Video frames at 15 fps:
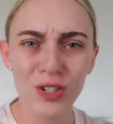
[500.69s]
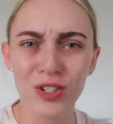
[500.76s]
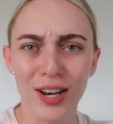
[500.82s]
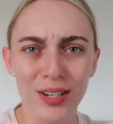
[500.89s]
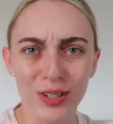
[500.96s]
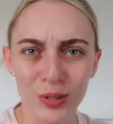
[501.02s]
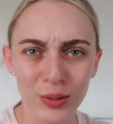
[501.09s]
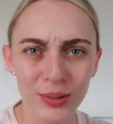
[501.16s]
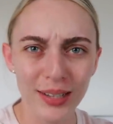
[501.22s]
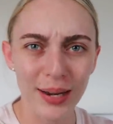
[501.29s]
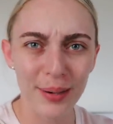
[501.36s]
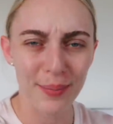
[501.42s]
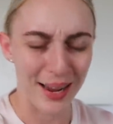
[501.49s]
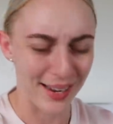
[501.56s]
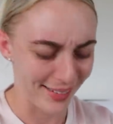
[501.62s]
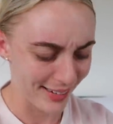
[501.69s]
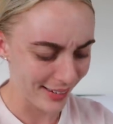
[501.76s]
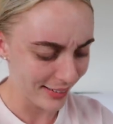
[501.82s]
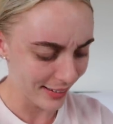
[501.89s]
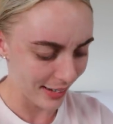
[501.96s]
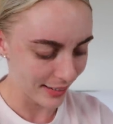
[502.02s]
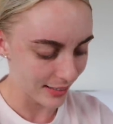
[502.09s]
gentle and
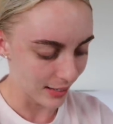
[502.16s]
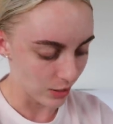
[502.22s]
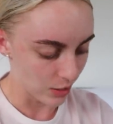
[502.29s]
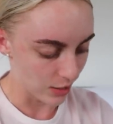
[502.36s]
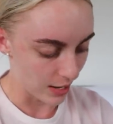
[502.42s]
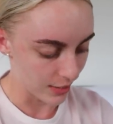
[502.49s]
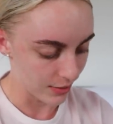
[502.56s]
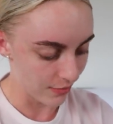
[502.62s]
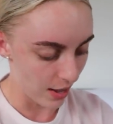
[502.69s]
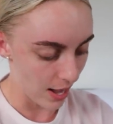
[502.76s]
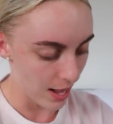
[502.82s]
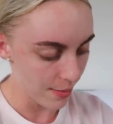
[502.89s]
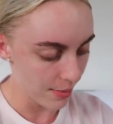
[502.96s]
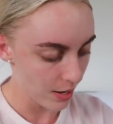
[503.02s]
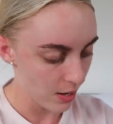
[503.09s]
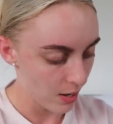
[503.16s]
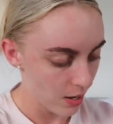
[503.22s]
amazing, like such a nice vibe.